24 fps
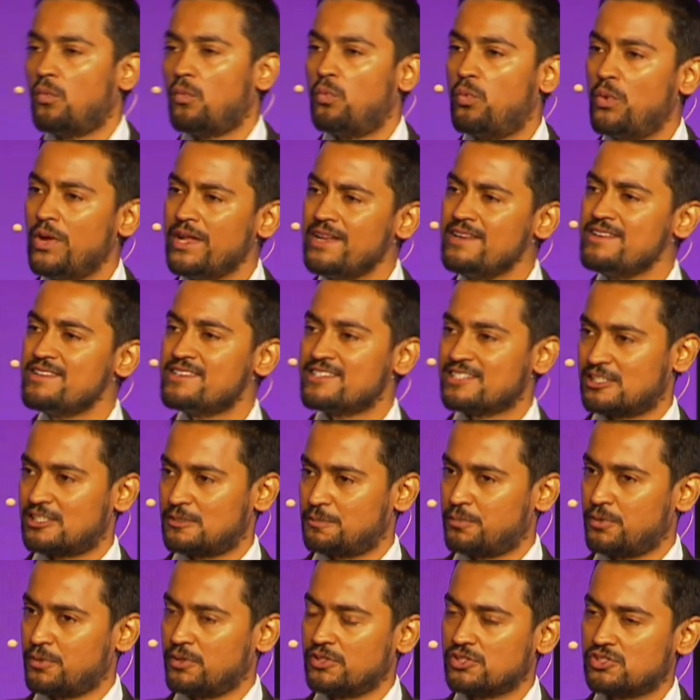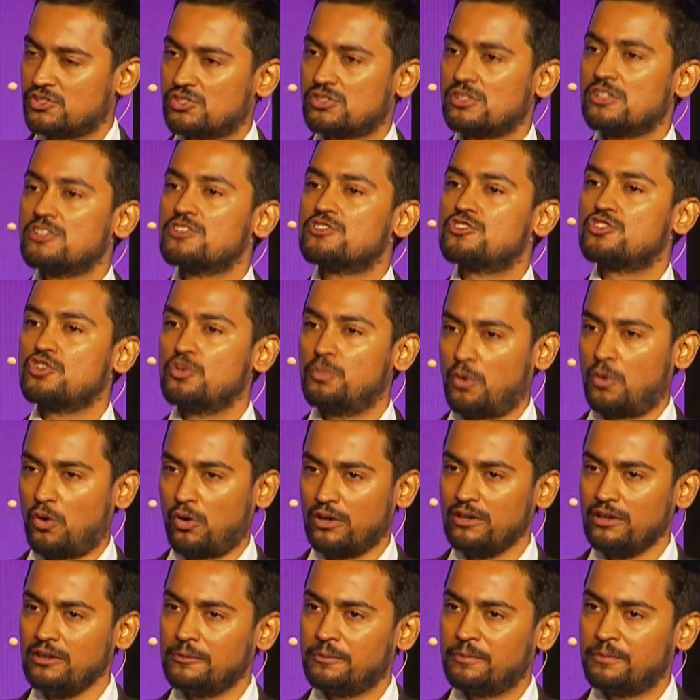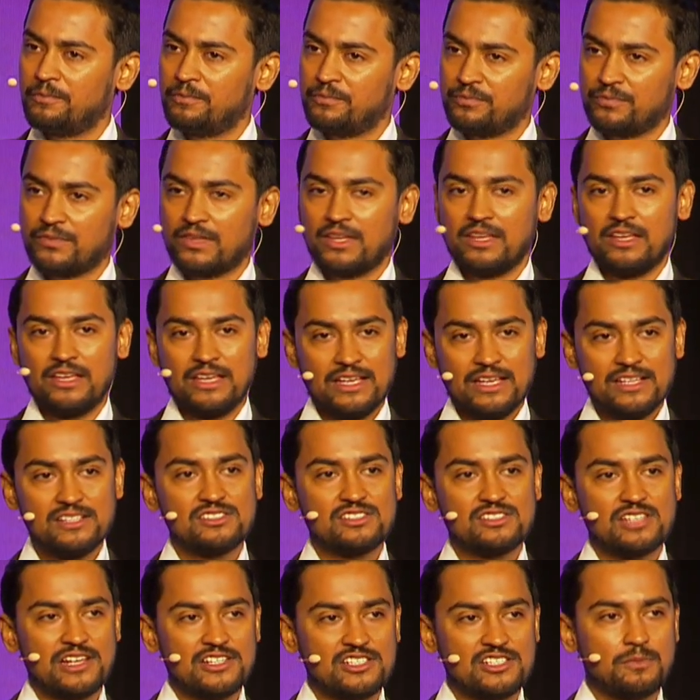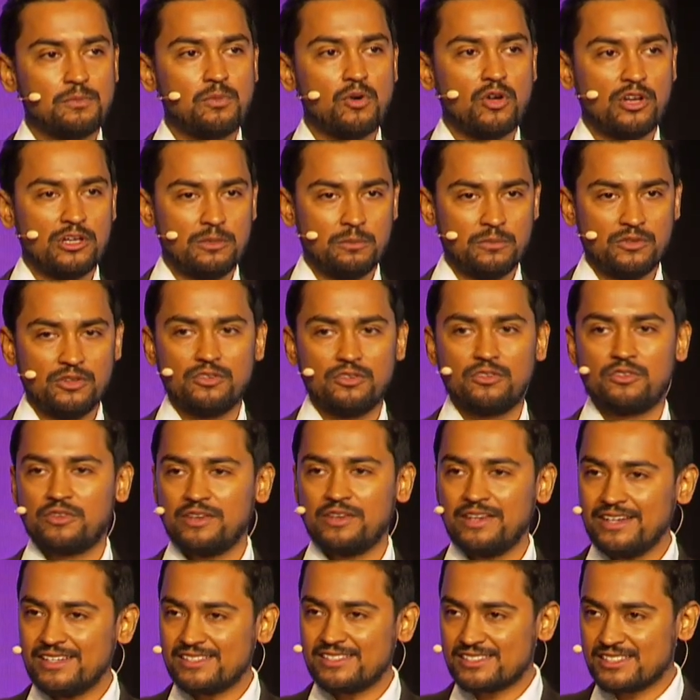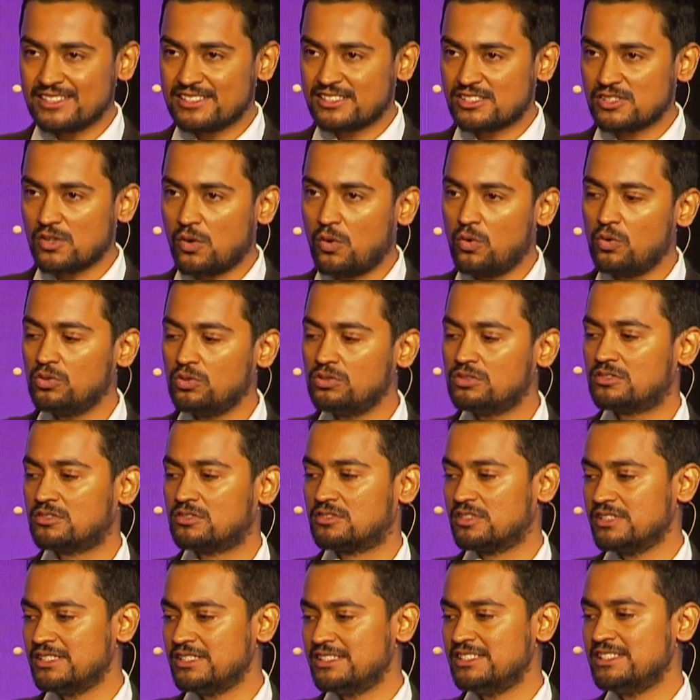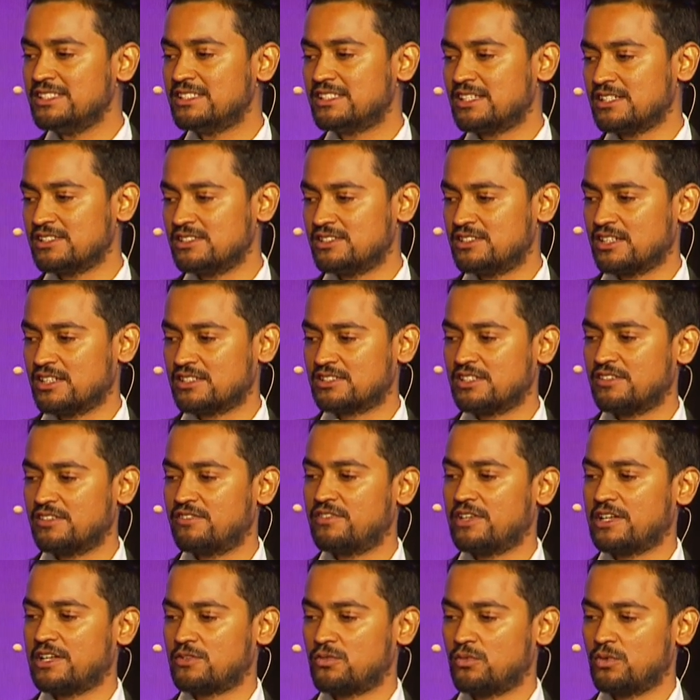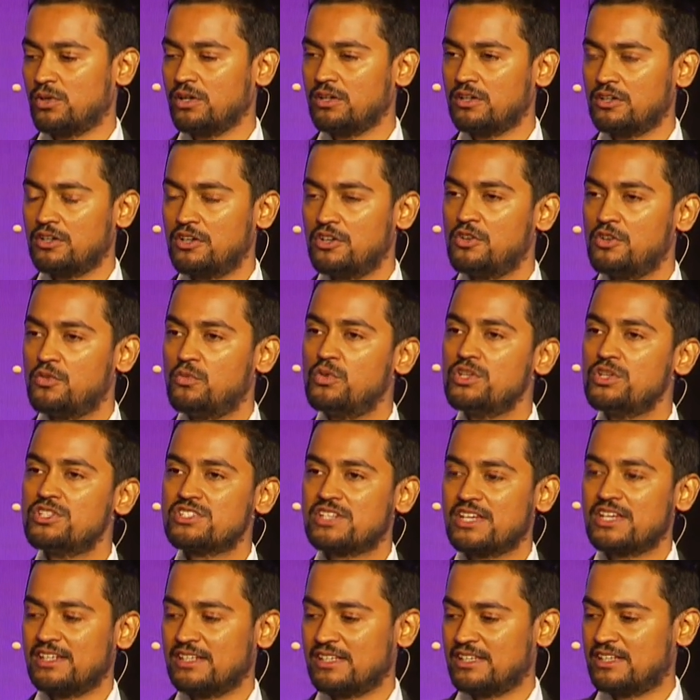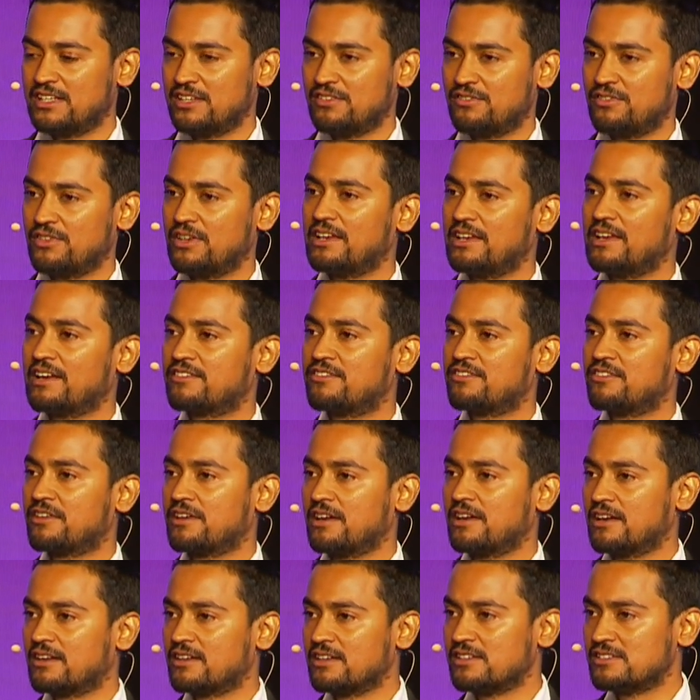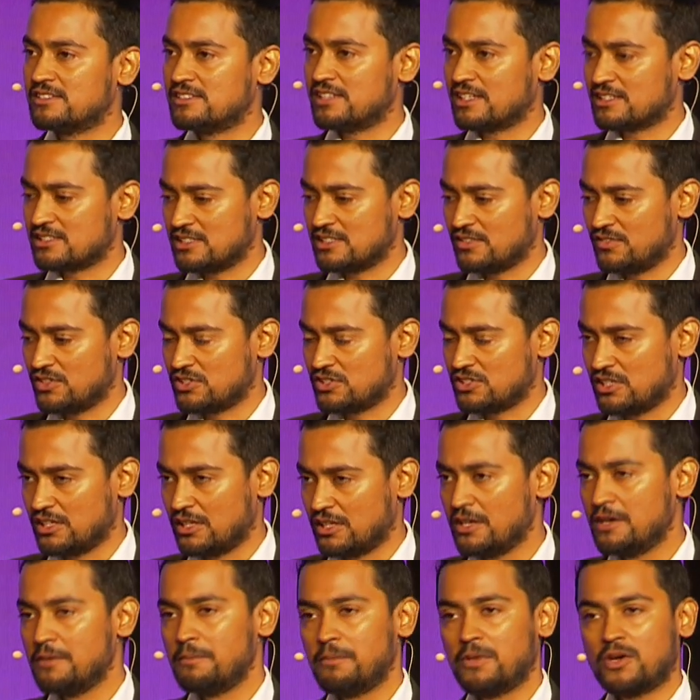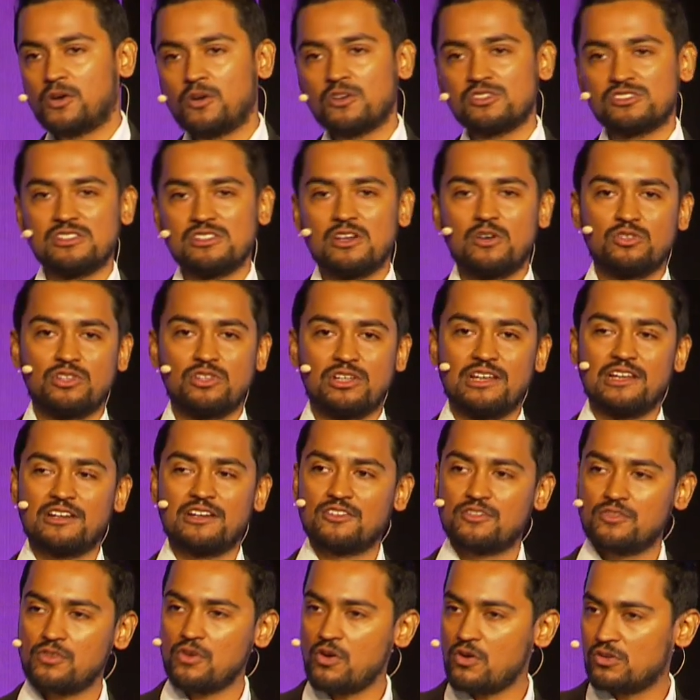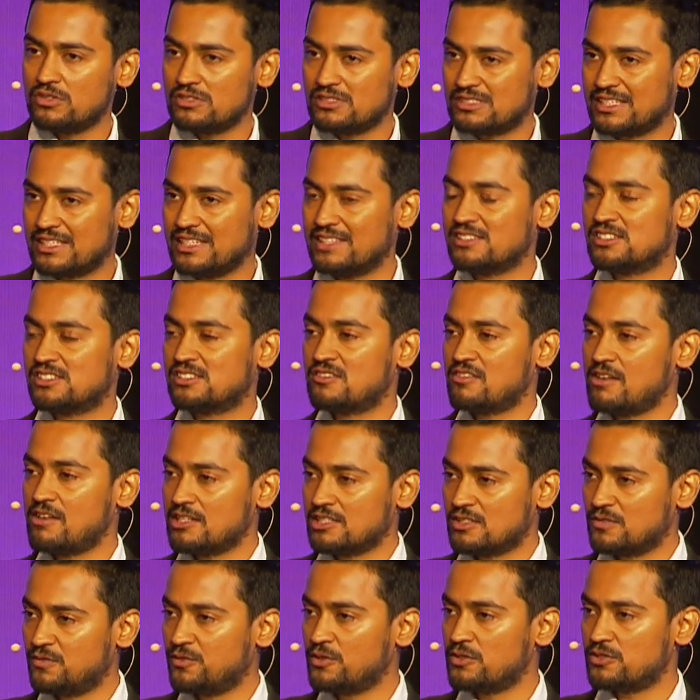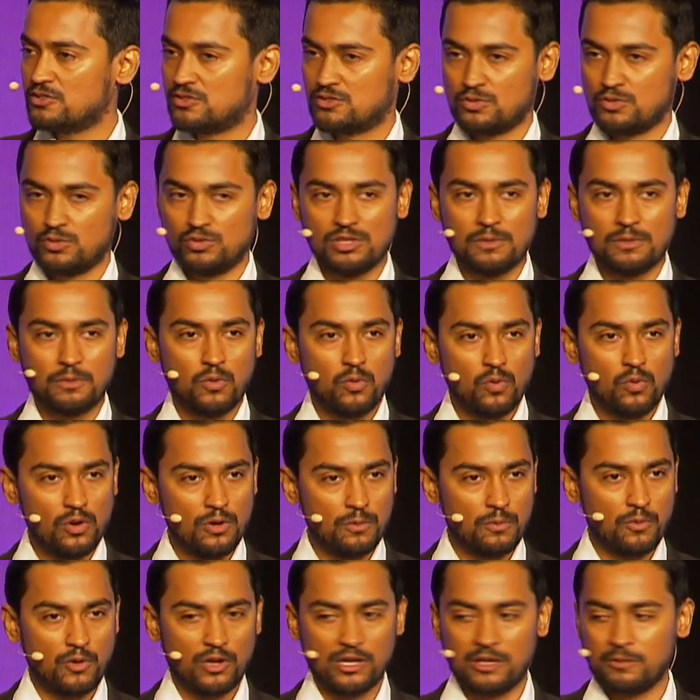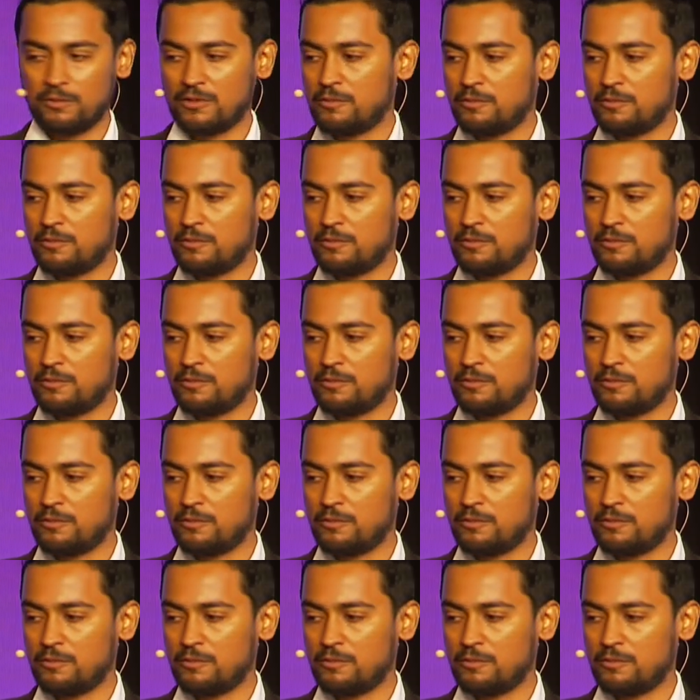Well dispersed tubal inside a polymer creates its own 3D conductive network which can give electrical conductivity because now the electrons can transfer through the whole polymer